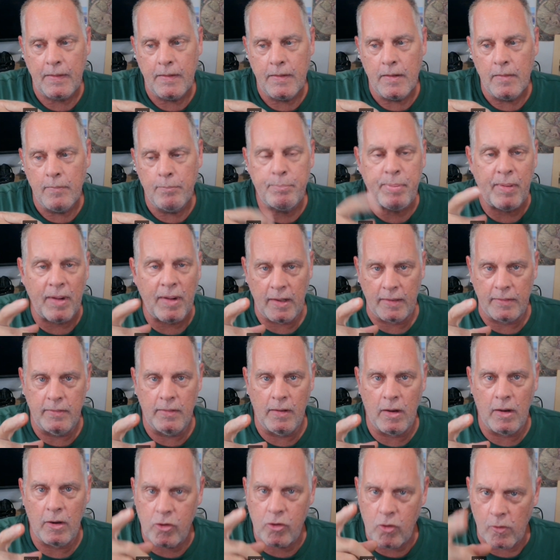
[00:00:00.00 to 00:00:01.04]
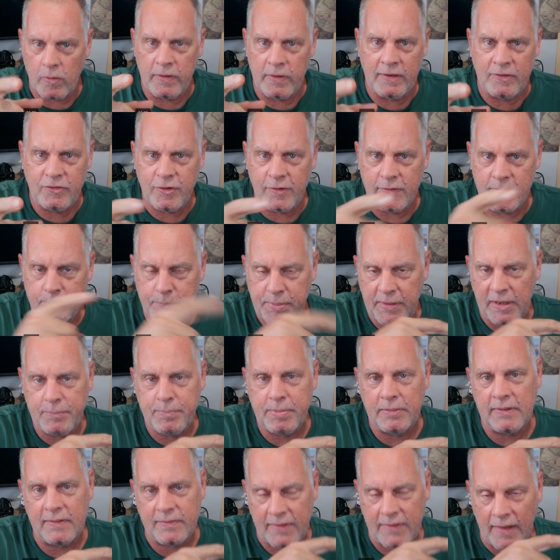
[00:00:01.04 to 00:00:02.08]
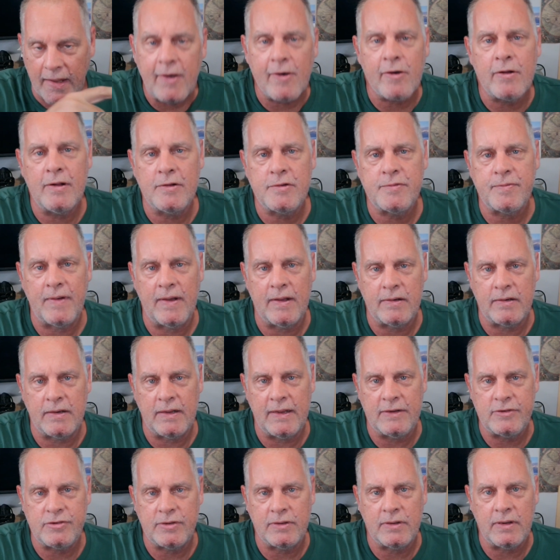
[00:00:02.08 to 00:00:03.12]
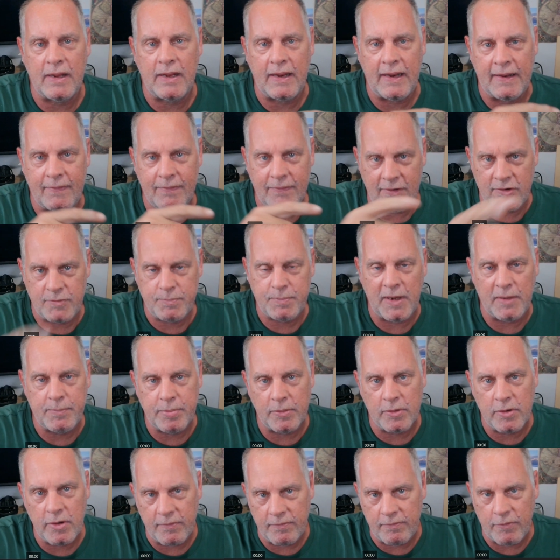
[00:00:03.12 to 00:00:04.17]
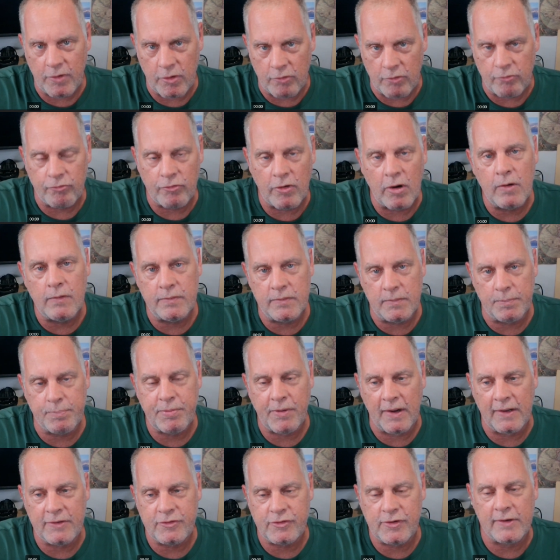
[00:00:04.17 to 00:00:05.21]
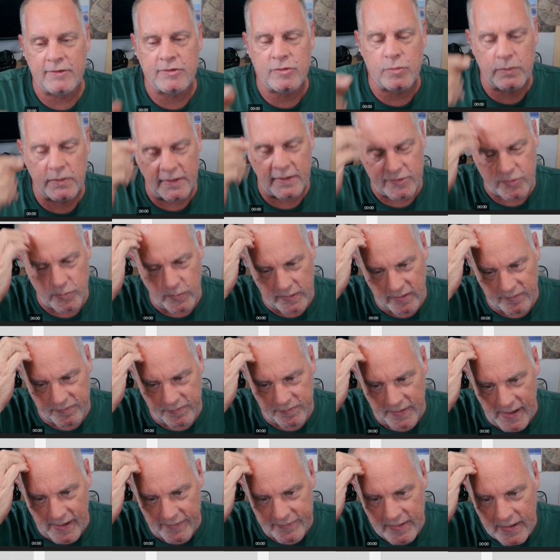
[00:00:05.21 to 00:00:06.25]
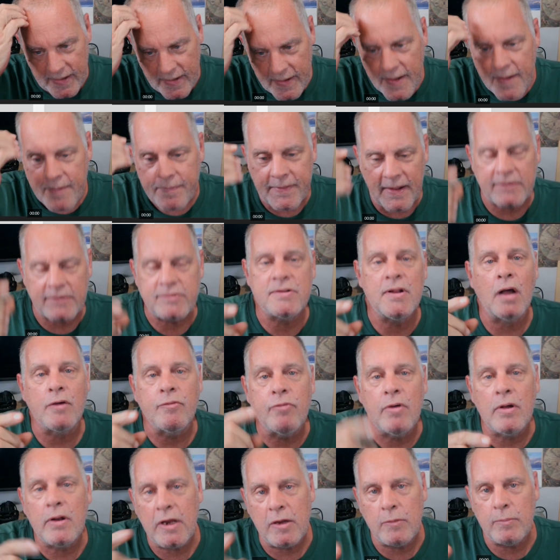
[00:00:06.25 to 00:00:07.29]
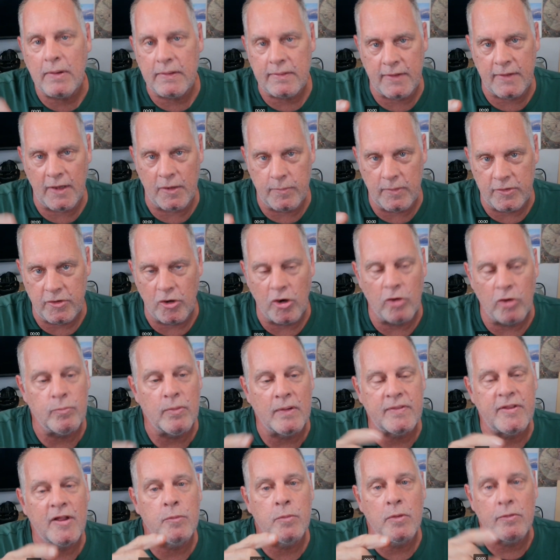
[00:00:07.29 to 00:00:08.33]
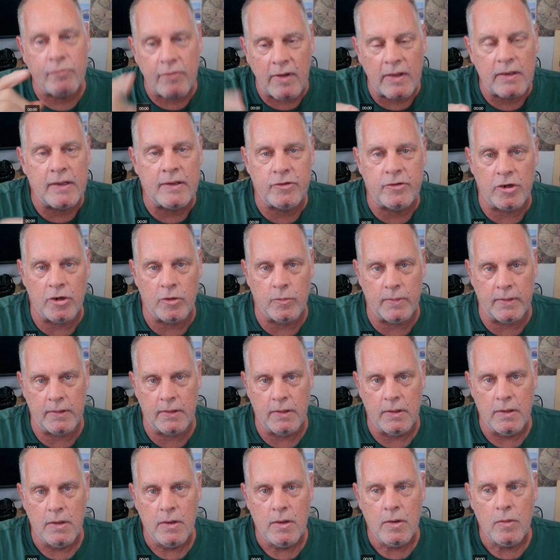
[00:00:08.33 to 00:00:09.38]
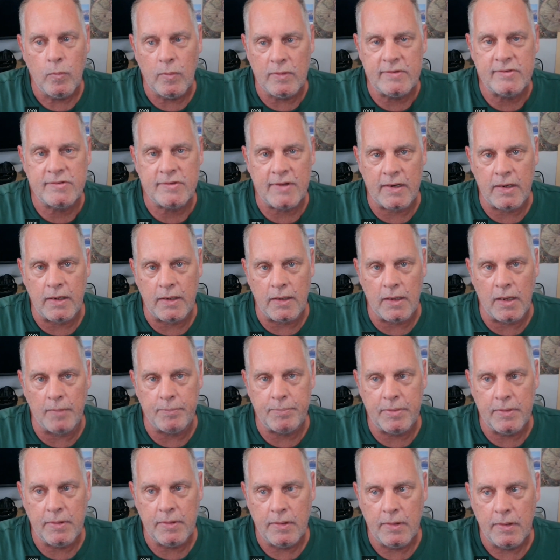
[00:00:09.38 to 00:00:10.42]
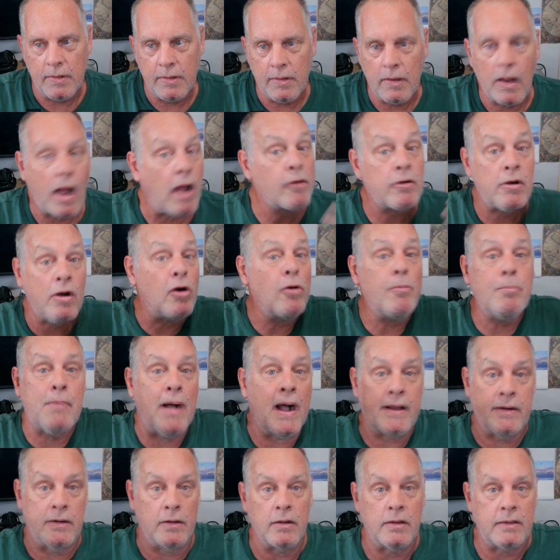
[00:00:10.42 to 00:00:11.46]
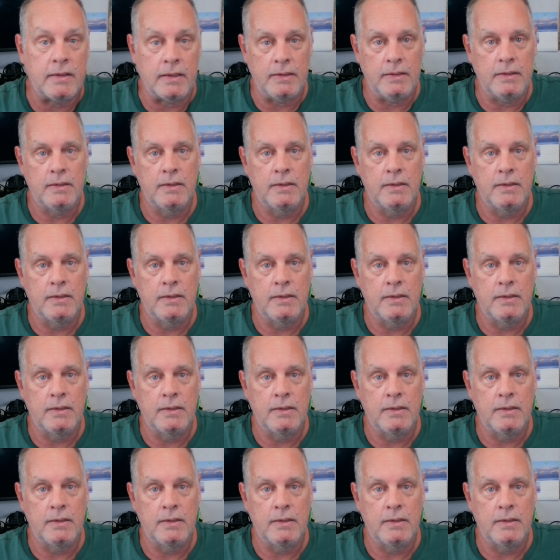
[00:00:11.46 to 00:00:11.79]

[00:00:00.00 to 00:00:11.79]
But according to the people at the Heritage Foundation and these people who wrote the Project 2025, that's not really what they were doing. What they were really doing was setting up our own monarchy.